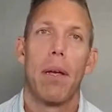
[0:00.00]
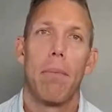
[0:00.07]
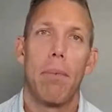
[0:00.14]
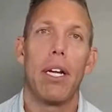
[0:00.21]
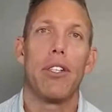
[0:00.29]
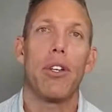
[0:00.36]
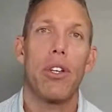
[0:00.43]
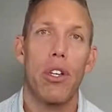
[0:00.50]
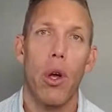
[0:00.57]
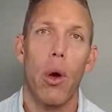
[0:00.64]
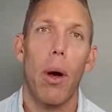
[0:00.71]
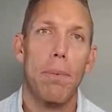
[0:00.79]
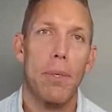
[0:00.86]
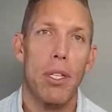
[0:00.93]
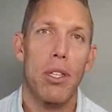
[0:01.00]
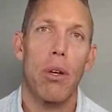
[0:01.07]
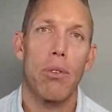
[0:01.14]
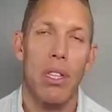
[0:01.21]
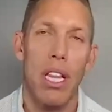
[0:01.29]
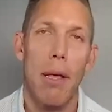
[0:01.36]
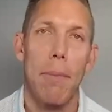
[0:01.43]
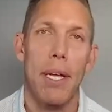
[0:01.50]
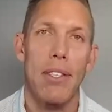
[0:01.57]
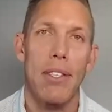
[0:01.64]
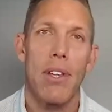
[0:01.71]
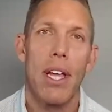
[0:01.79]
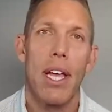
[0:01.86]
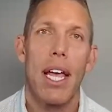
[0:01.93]
But you can go up to those
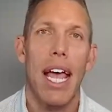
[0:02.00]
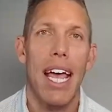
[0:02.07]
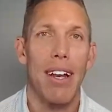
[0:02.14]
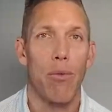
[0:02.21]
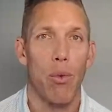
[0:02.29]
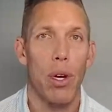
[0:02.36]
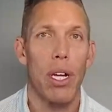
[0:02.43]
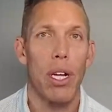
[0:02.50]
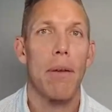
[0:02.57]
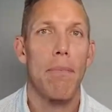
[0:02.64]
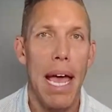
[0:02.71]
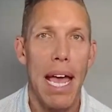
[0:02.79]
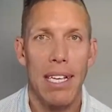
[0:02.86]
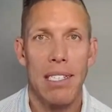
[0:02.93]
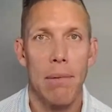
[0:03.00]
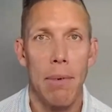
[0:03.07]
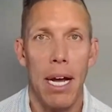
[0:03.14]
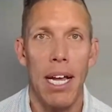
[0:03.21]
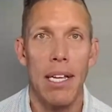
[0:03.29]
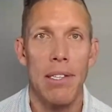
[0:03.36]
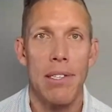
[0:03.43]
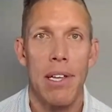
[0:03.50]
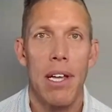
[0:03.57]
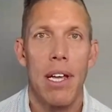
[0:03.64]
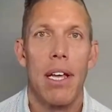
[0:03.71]
limits and really maximize